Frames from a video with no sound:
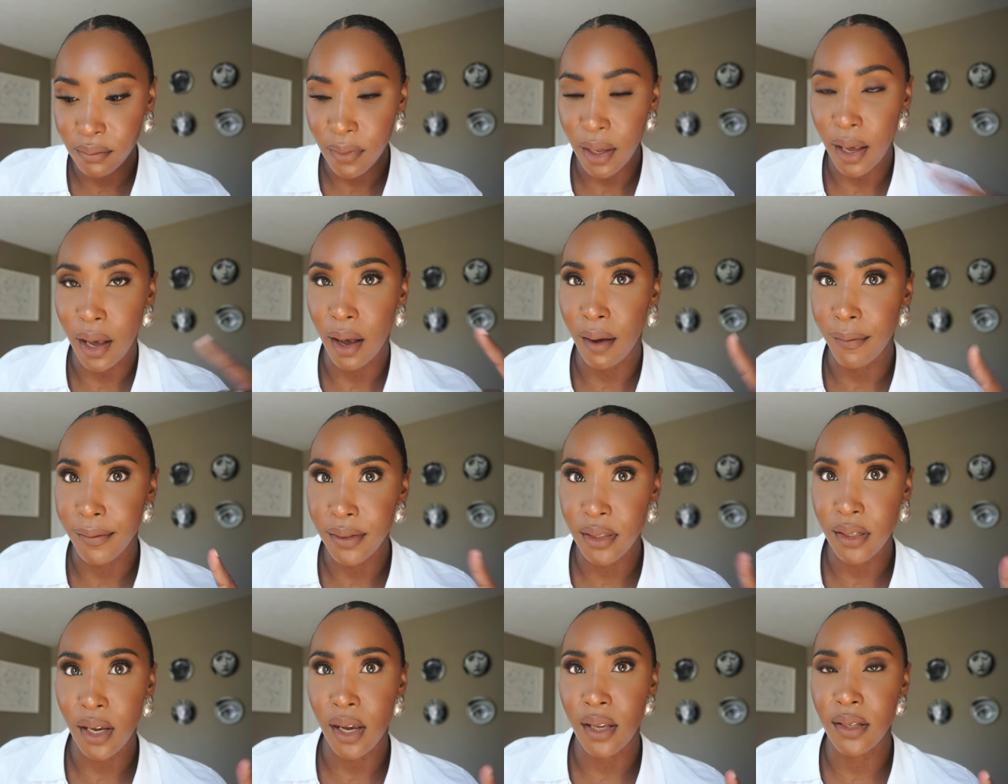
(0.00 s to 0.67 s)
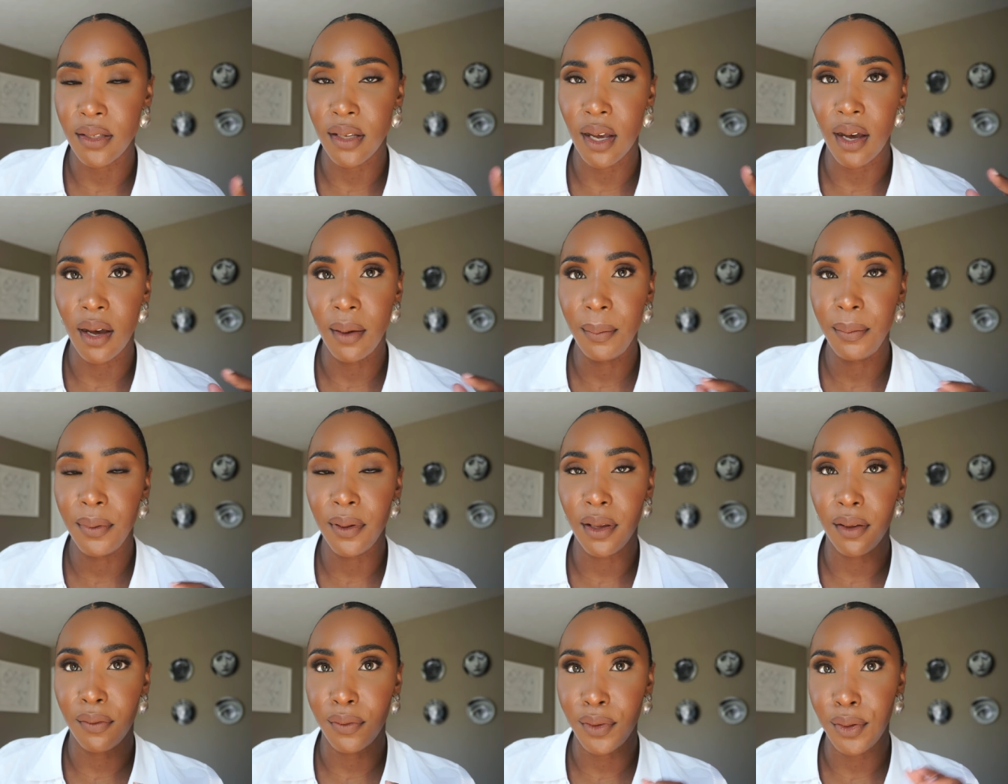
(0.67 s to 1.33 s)
half size
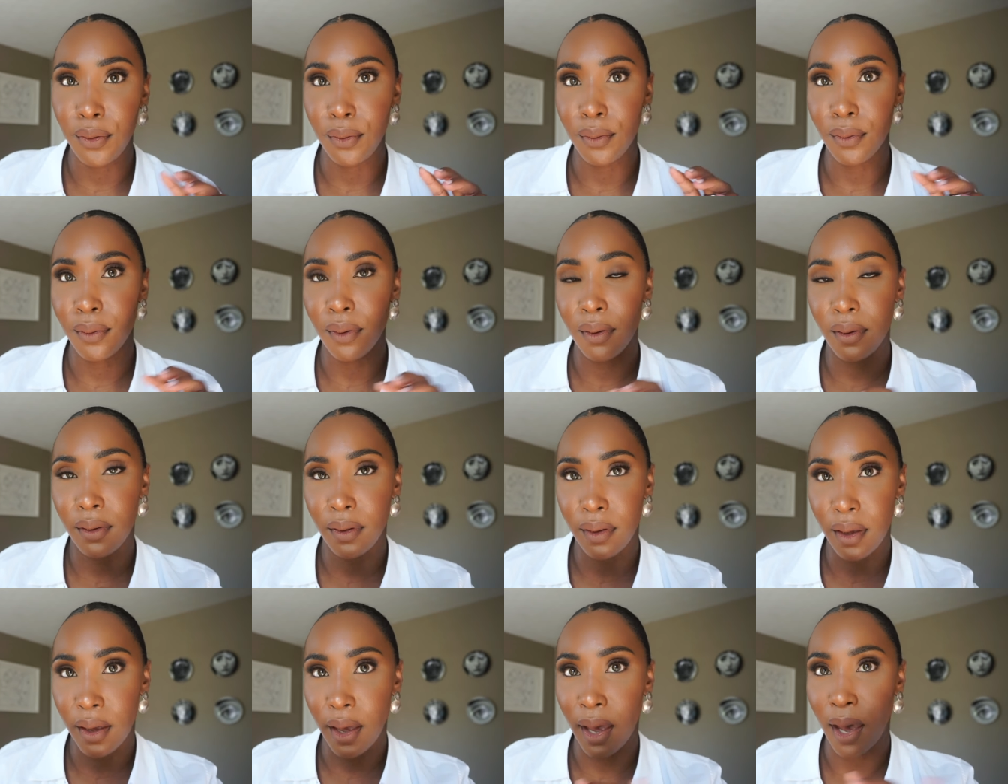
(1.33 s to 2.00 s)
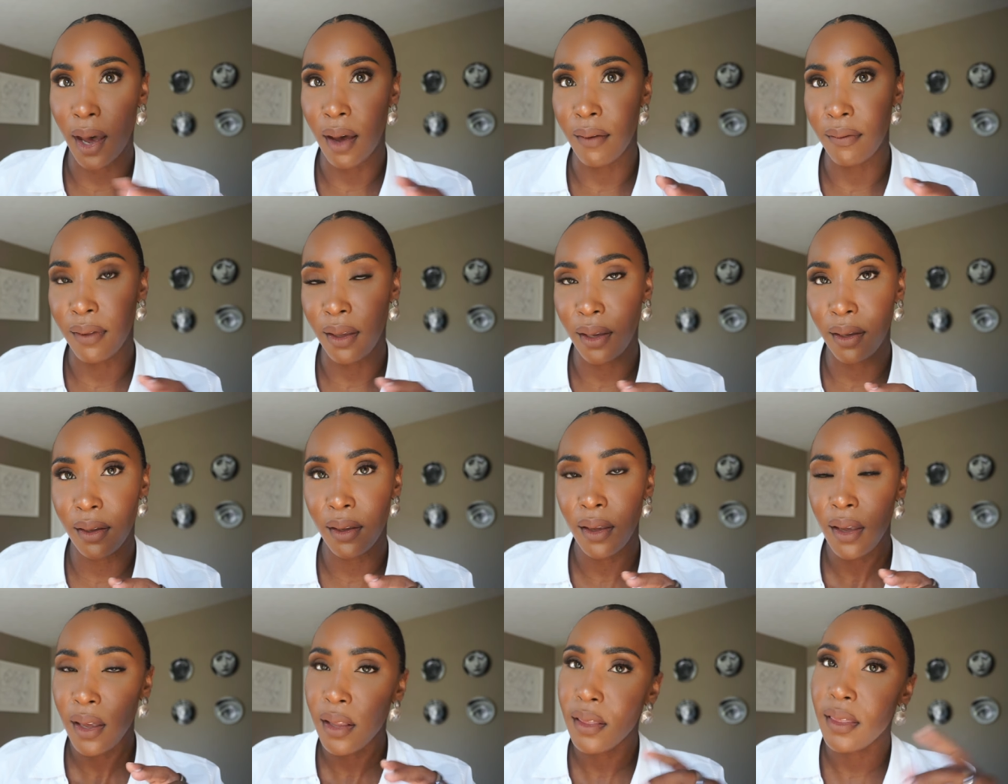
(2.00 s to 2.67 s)
up if you have like,
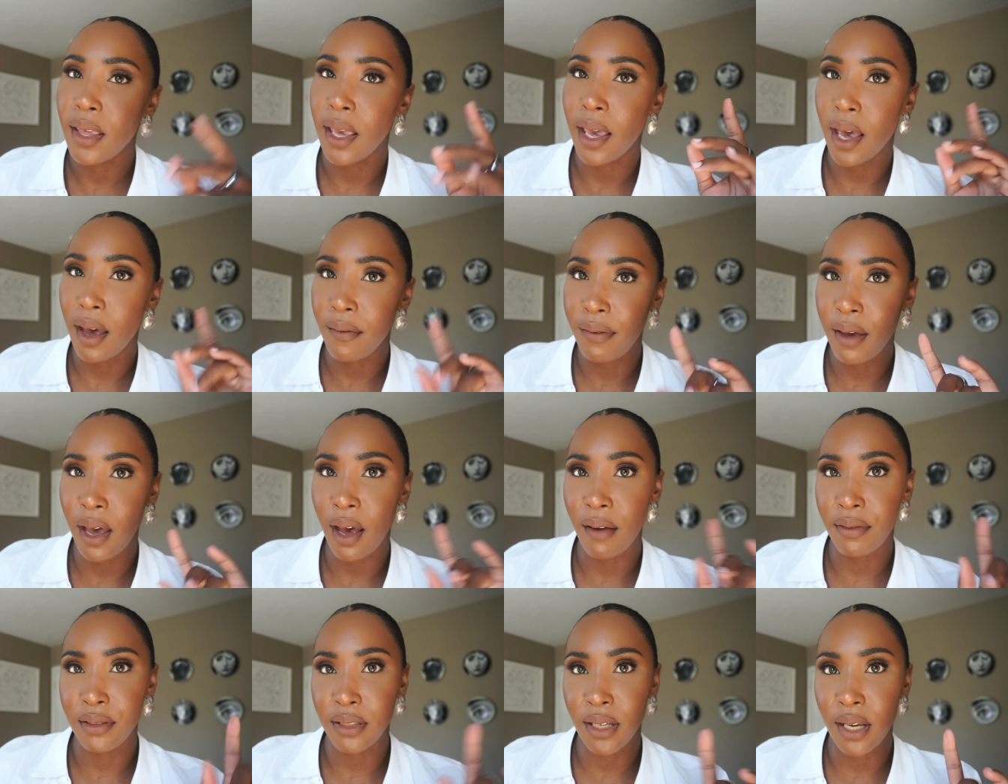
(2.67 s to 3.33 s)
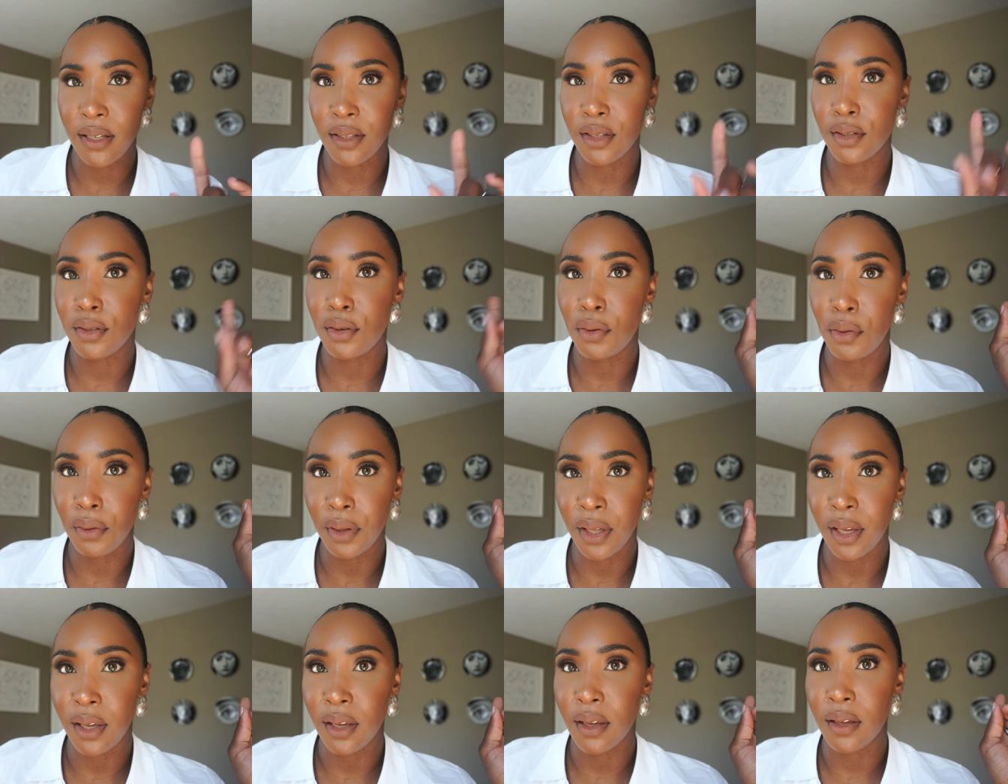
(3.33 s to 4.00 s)
they have half sizes in
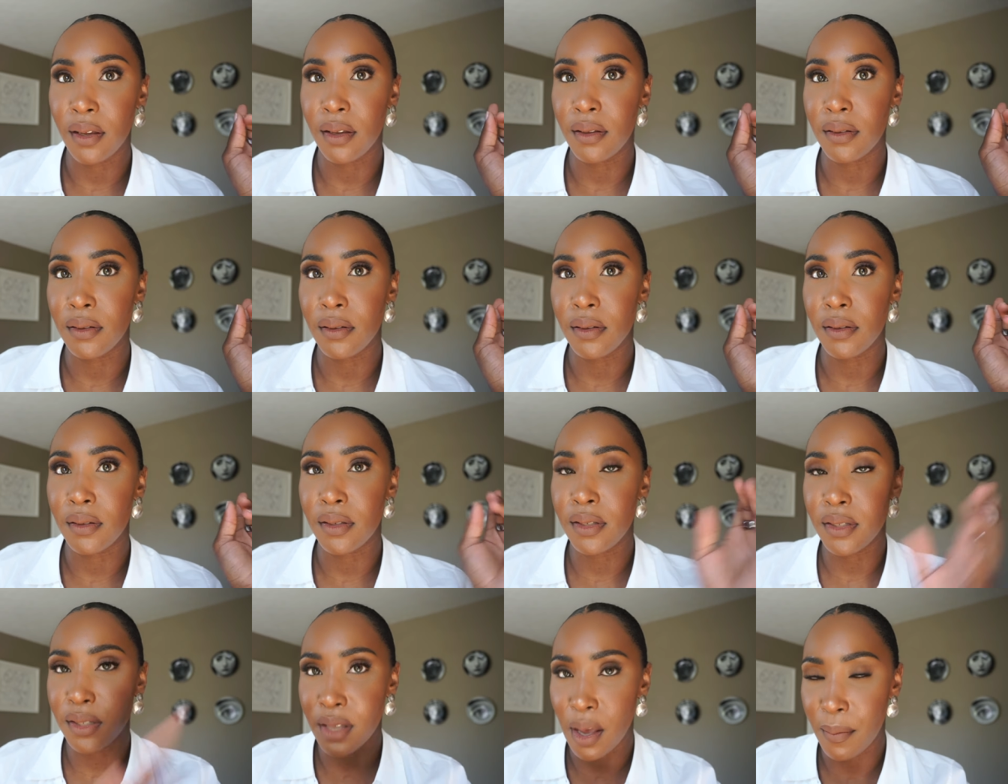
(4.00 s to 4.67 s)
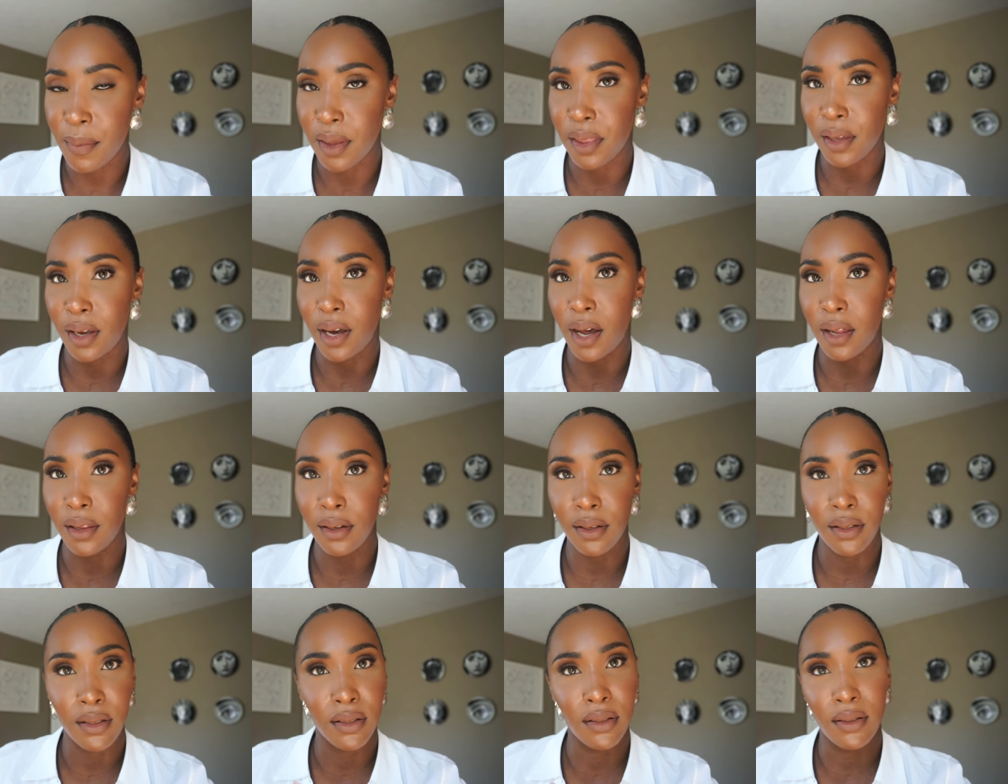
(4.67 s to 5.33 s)
only some of the
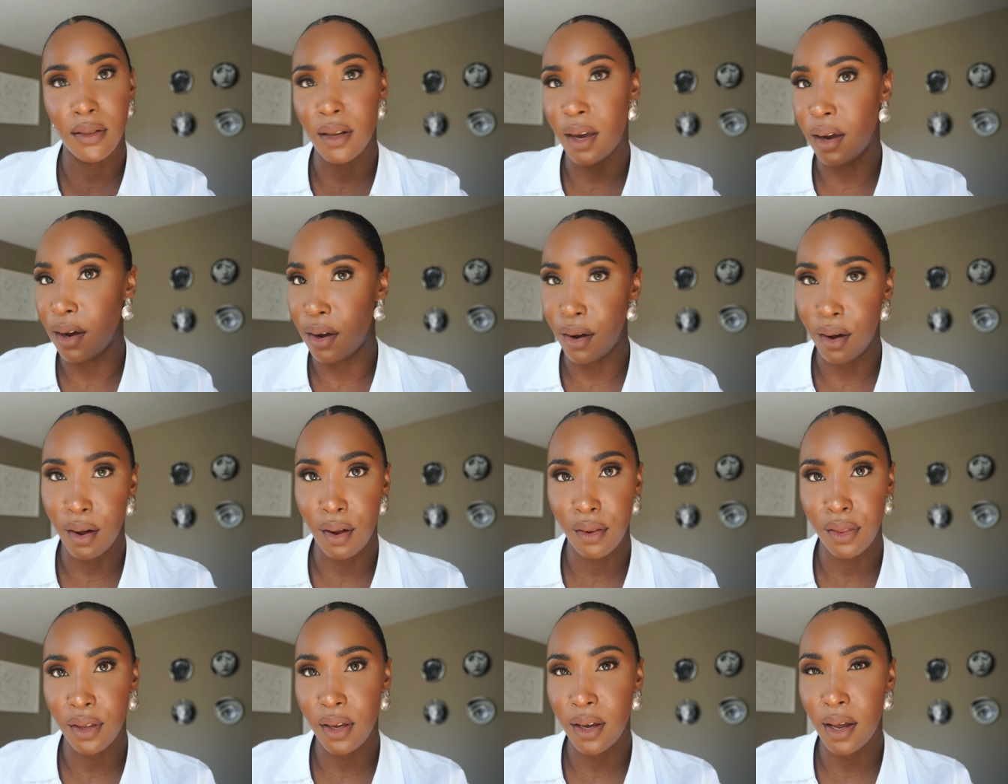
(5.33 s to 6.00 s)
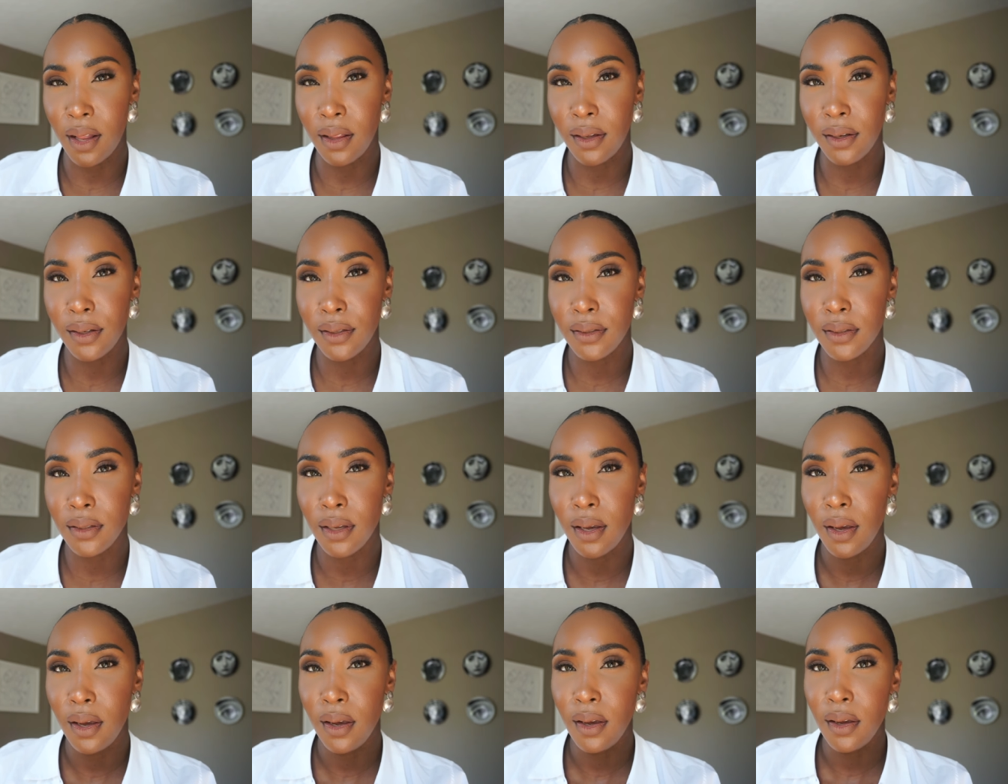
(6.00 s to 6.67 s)
colors, not all of the colors.
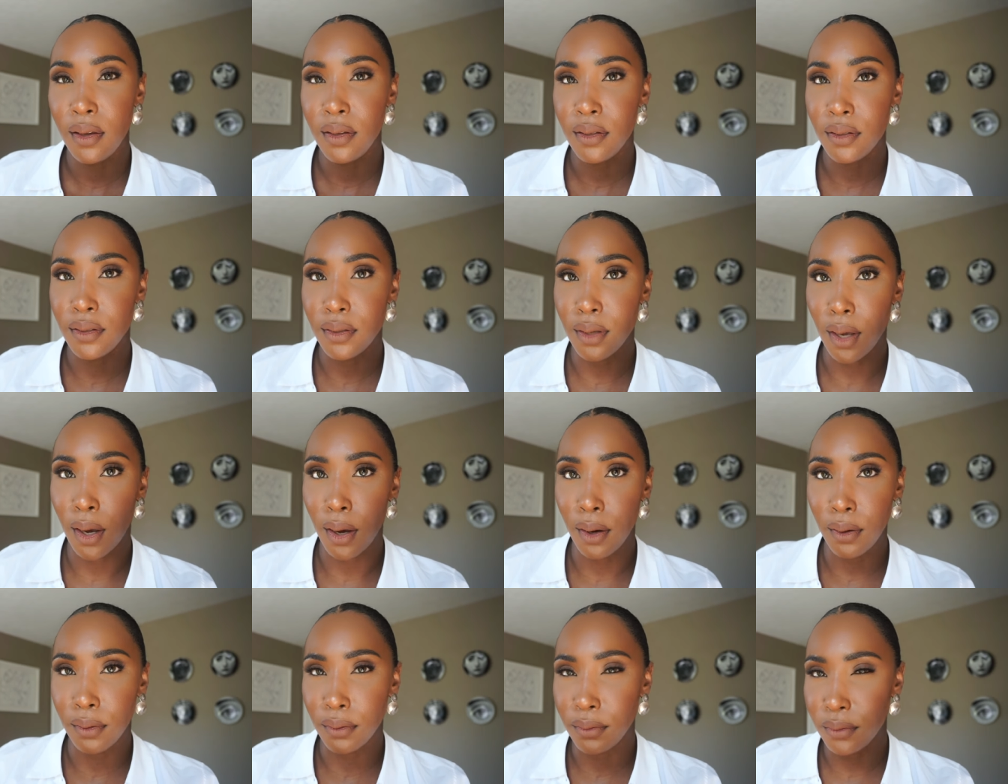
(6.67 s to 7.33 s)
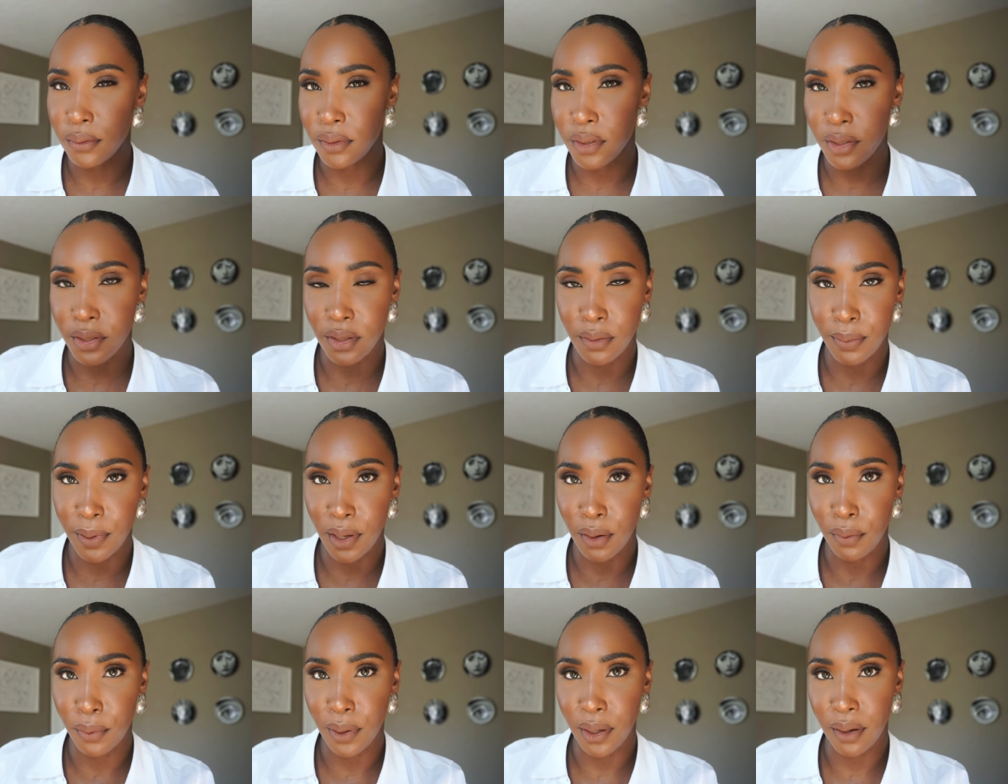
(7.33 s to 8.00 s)
So just
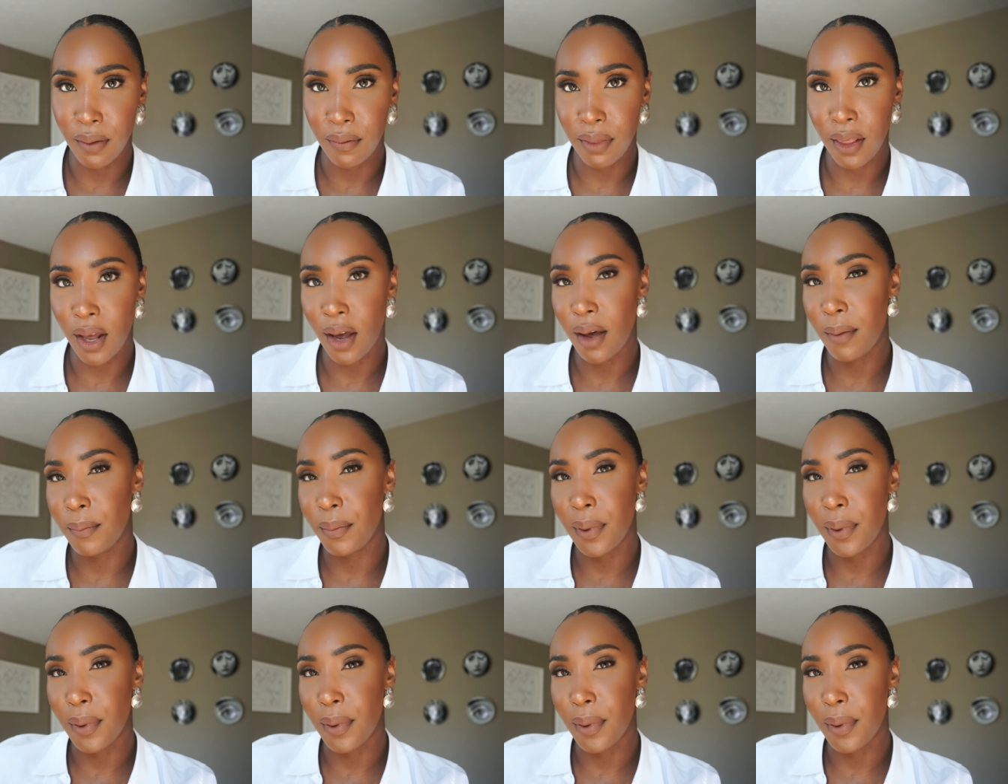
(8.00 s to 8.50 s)
be aware of that.